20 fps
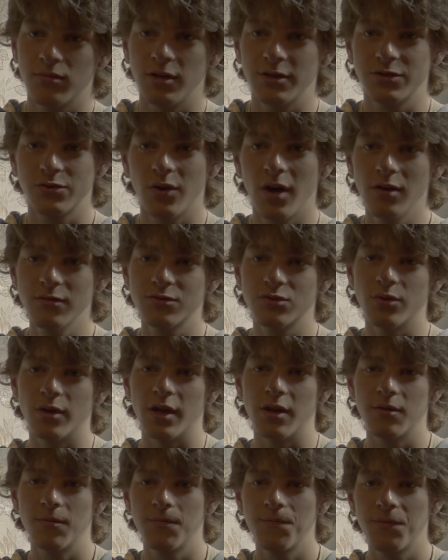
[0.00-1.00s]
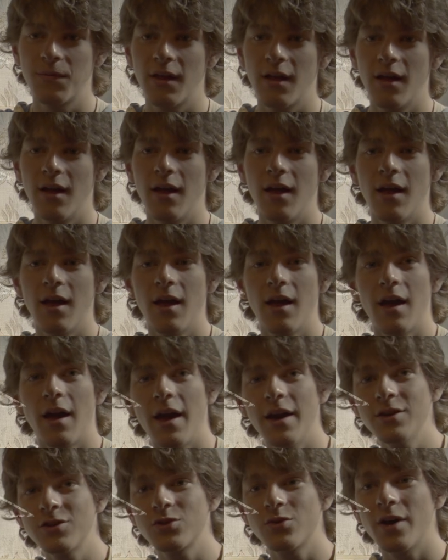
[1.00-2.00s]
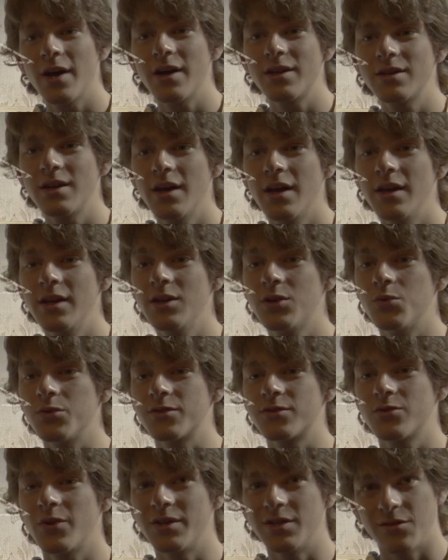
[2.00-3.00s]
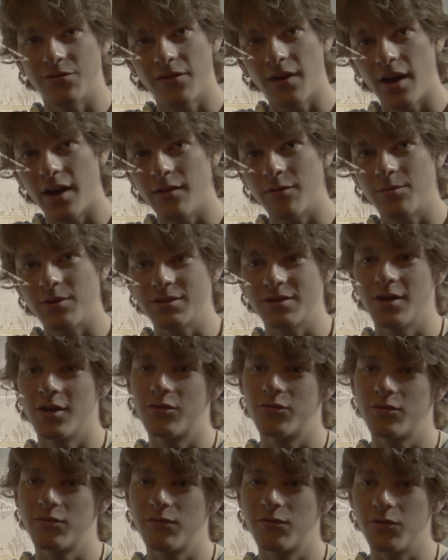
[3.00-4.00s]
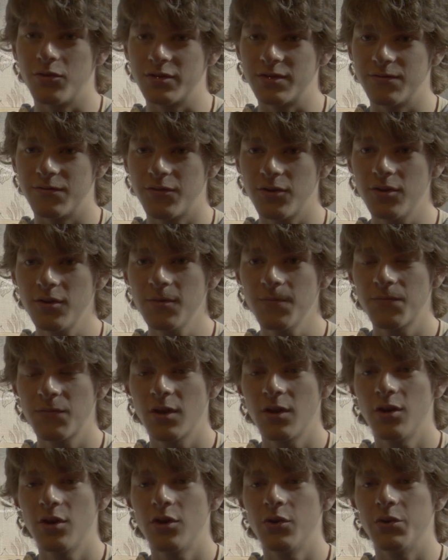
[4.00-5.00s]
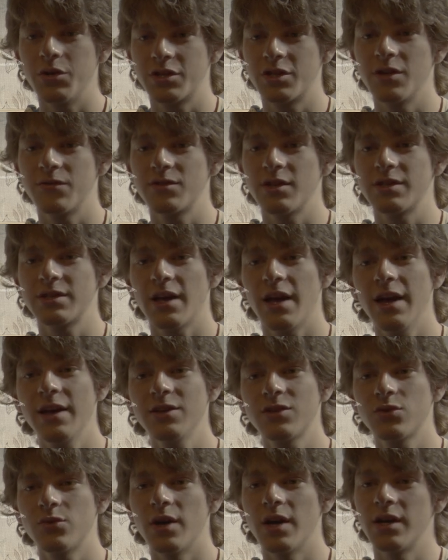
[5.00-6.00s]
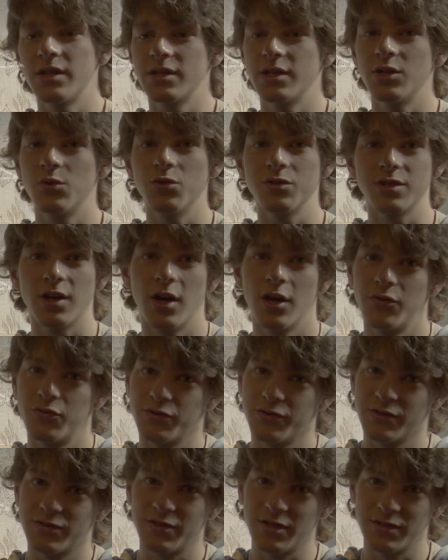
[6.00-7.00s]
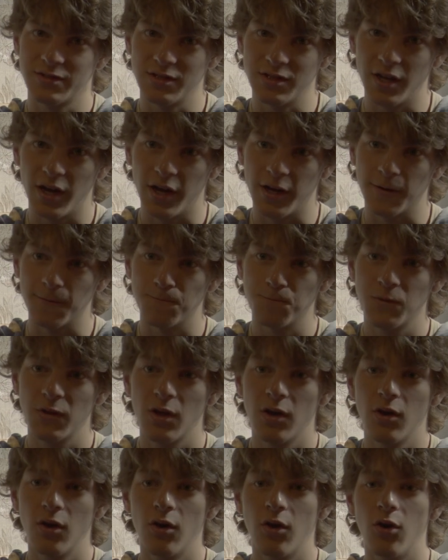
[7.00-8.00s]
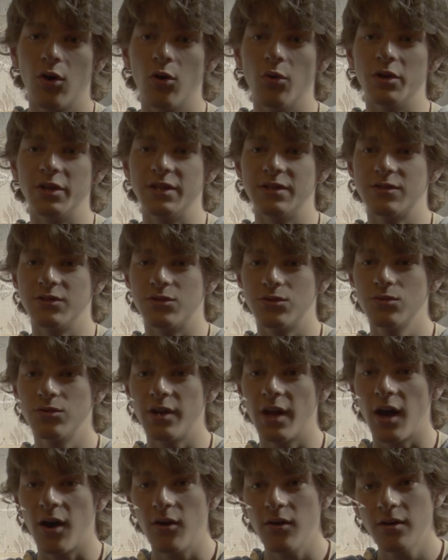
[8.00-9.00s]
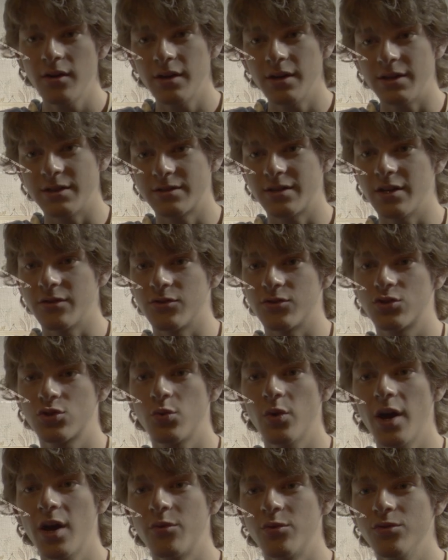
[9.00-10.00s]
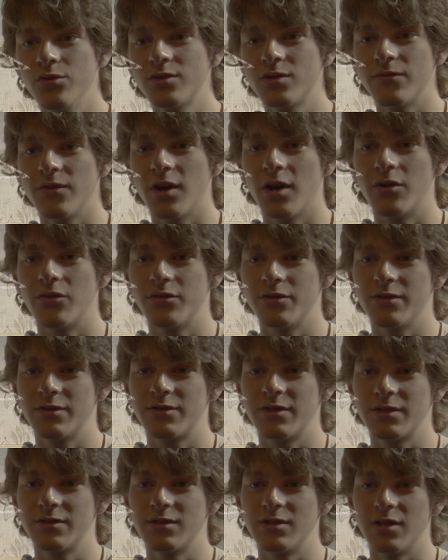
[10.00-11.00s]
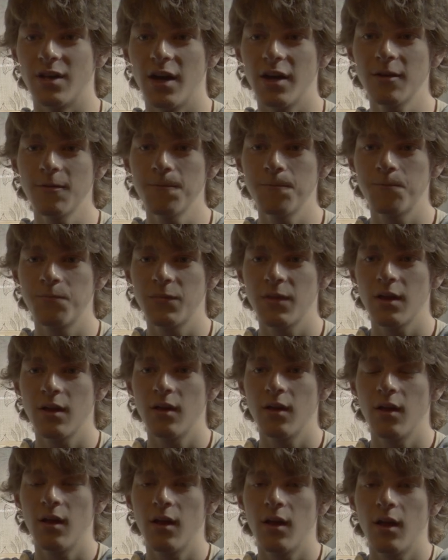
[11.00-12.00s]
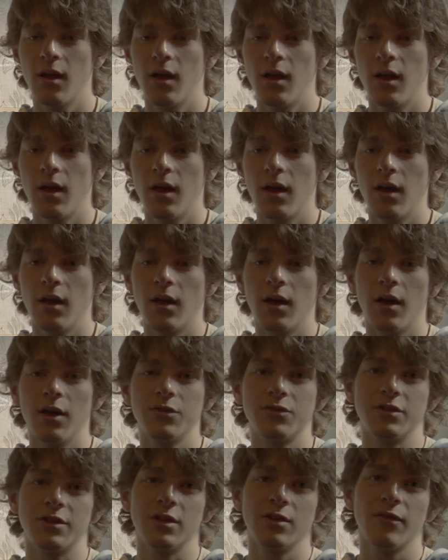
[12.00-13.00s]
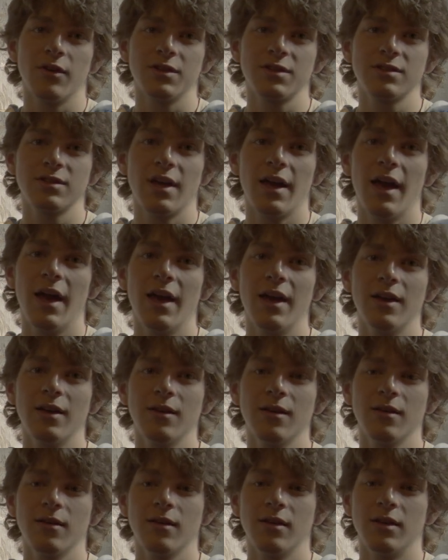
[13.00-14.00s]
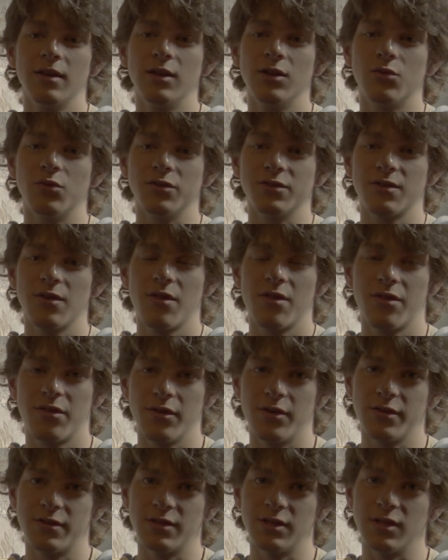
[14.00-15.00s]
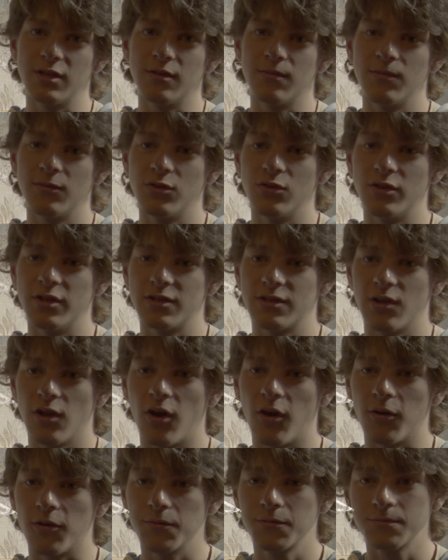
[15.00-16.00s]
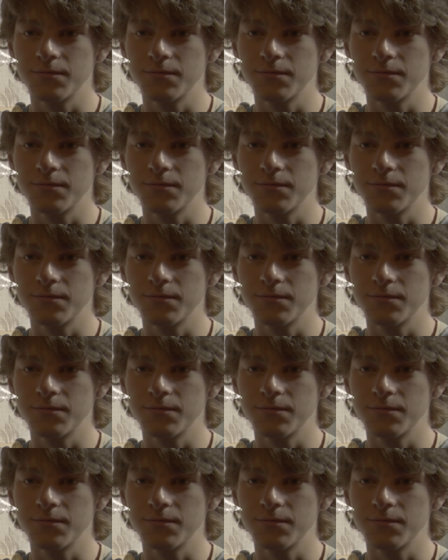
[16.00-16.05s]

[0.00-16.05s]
plus 12 squared. A squared equals 25 plus 144, which gives us a squared equals 169. All we need to do now is take the square root of 169 to give us a equals 13 units long.